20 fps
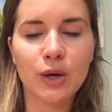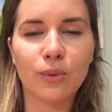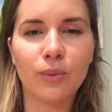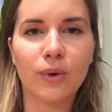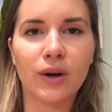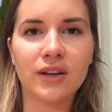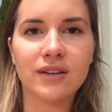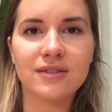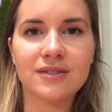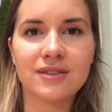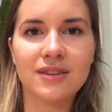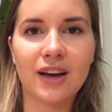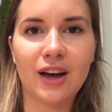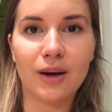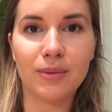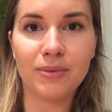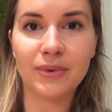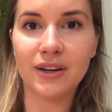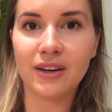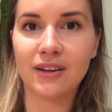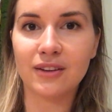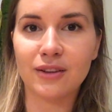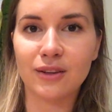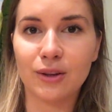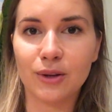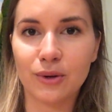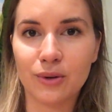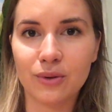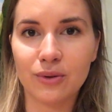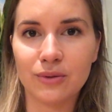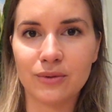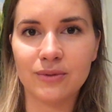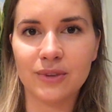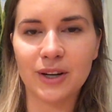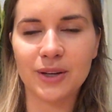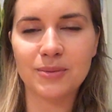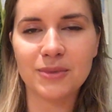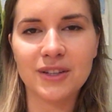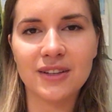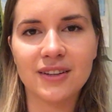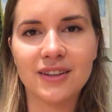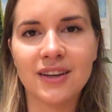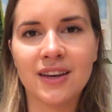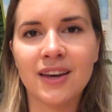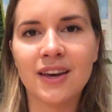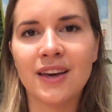what's happening in the local environment.